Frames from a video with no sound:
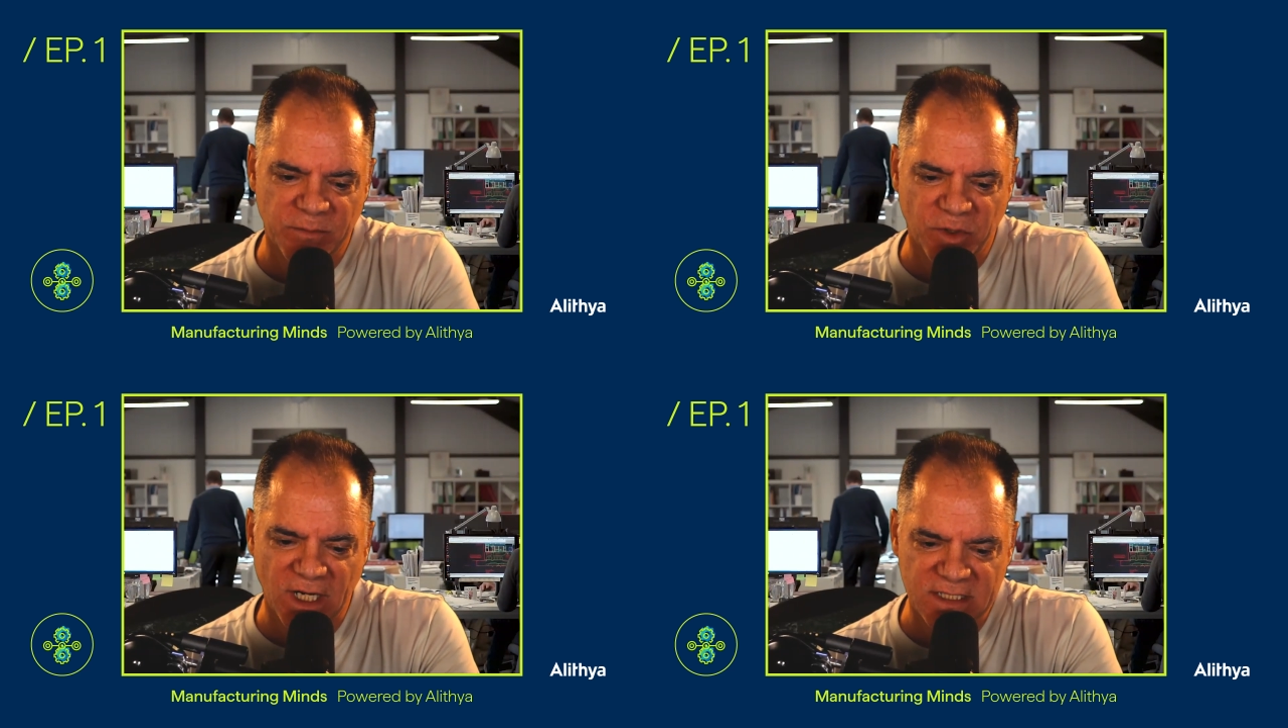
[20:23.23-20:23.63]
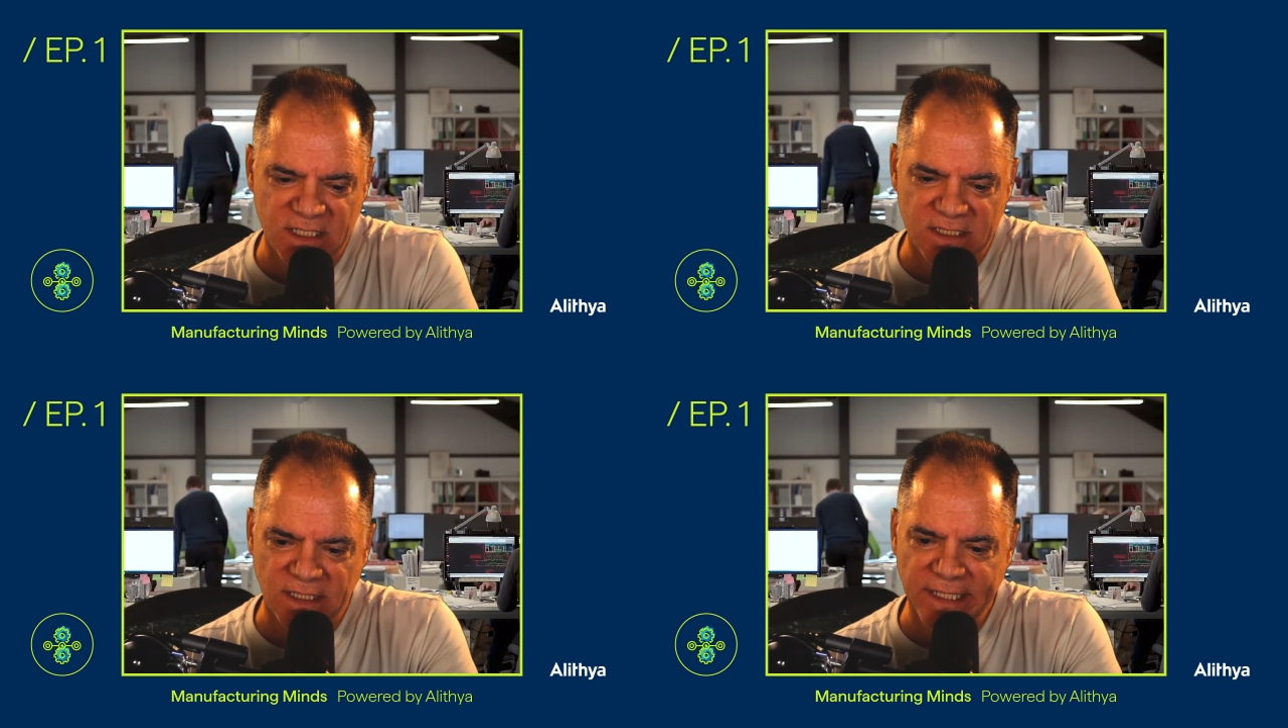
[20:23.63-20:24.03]
process,
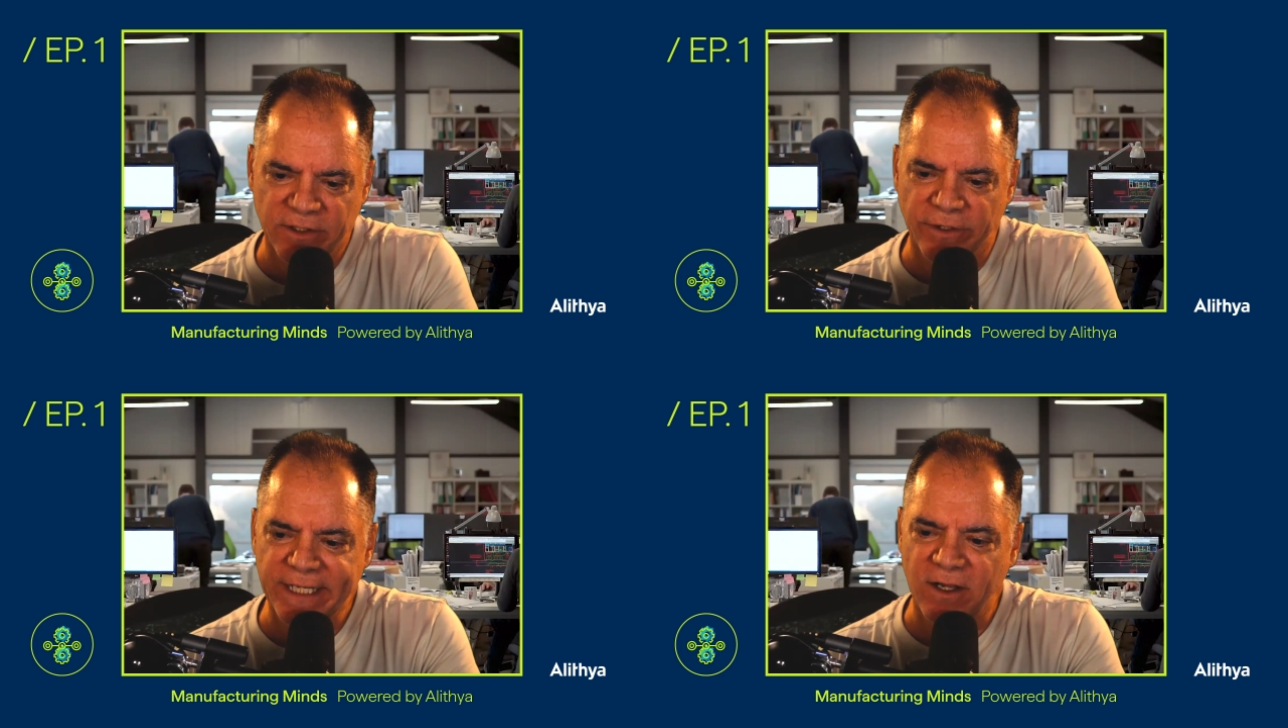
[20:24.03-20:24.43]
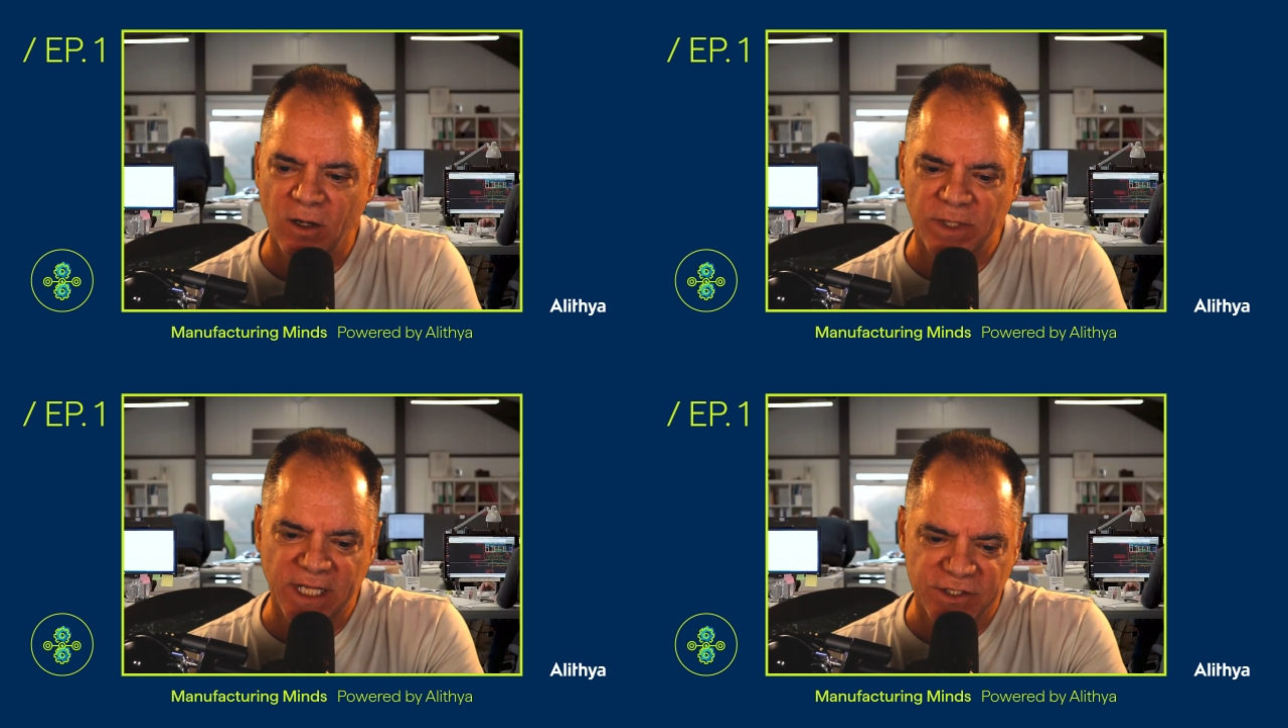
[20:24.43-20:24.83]
lean, or any
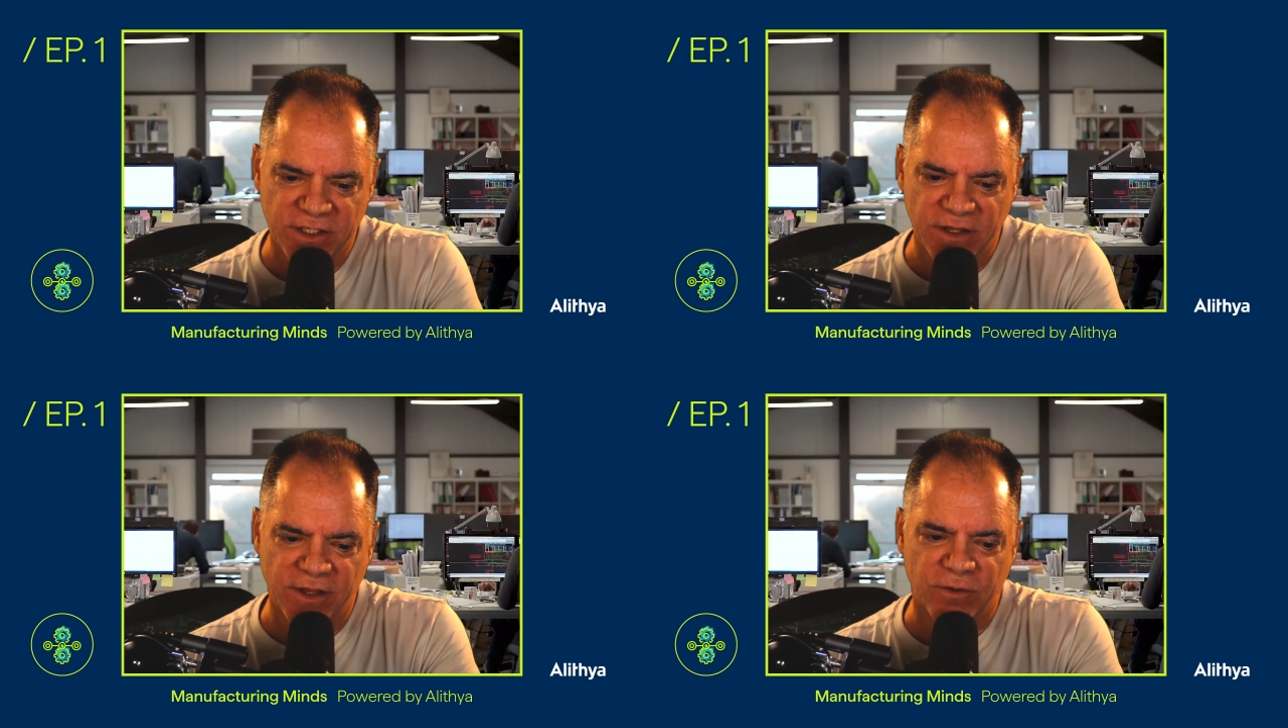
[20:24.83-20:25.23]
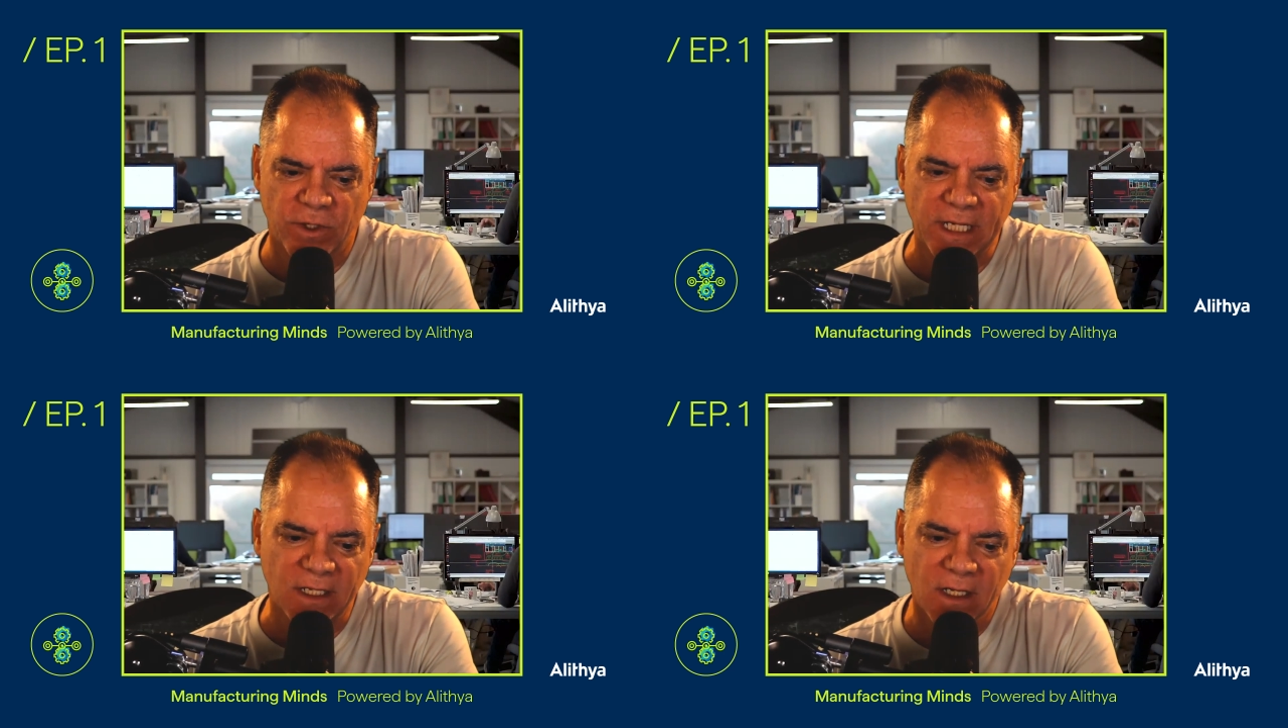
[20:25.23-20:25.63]
combination of the
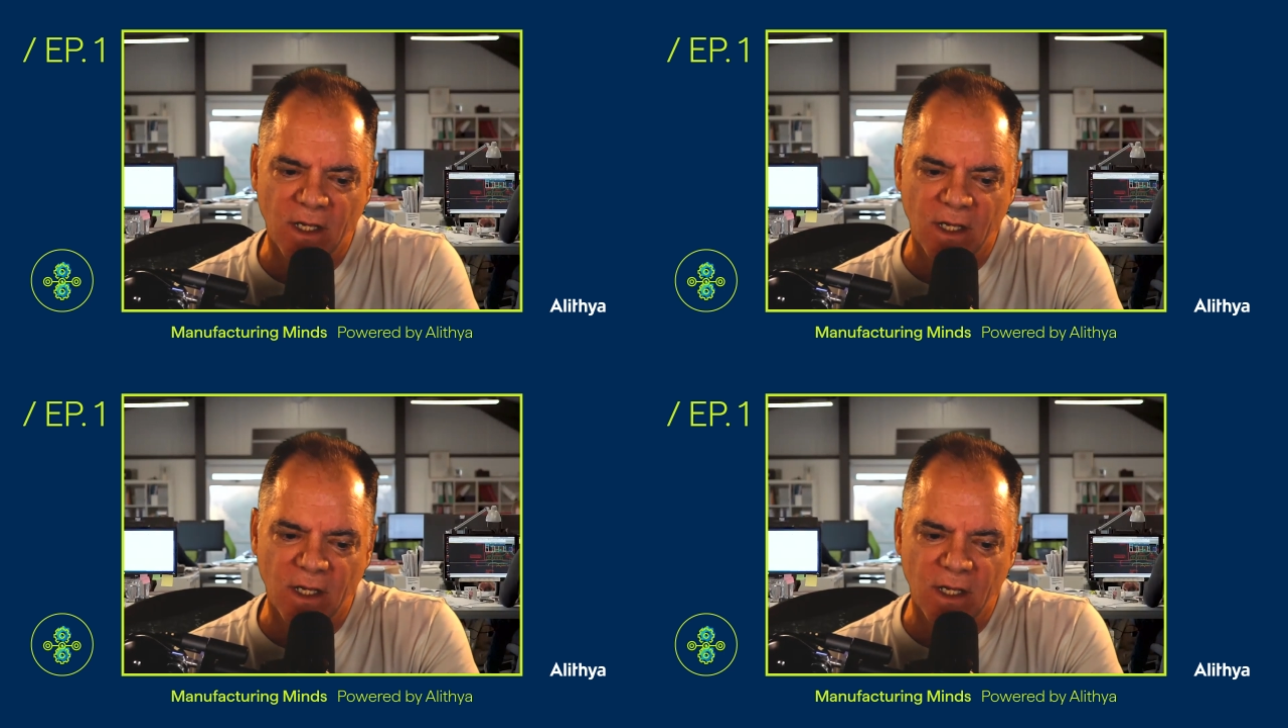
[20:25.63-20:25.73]
three.